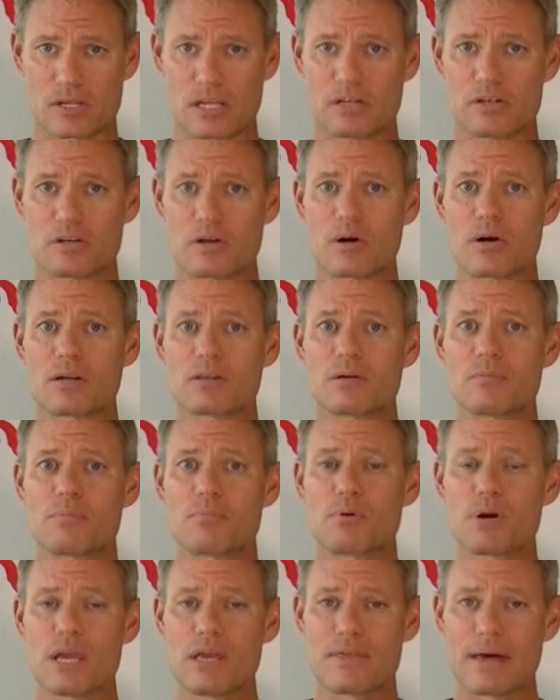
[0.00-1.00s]
And during the
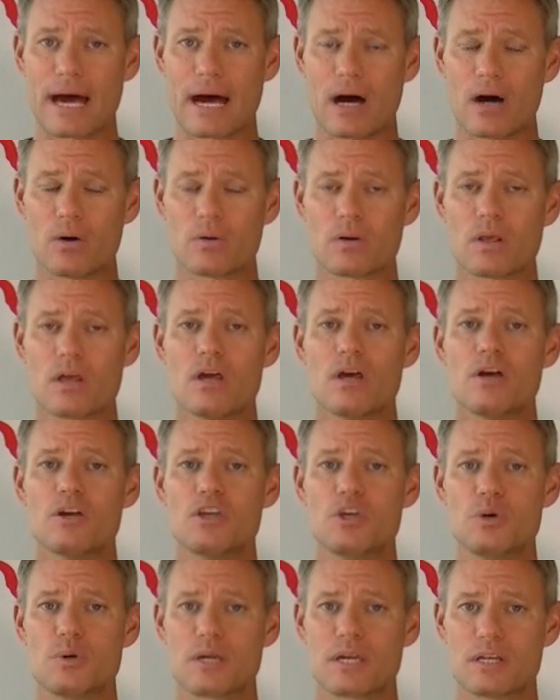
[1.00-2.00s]
breathe out,
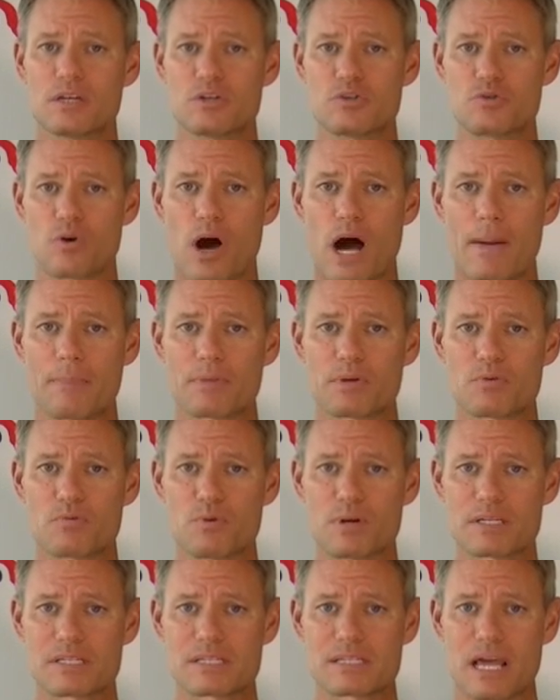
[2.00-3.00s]
you can drop the
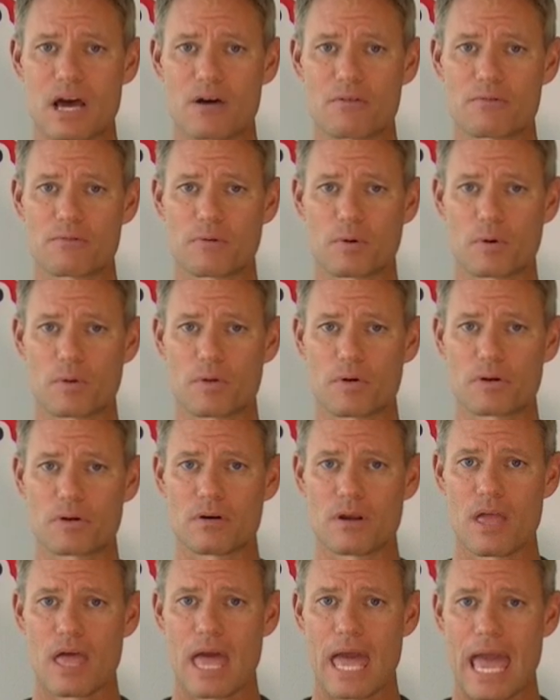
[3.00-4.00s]
wrist down further,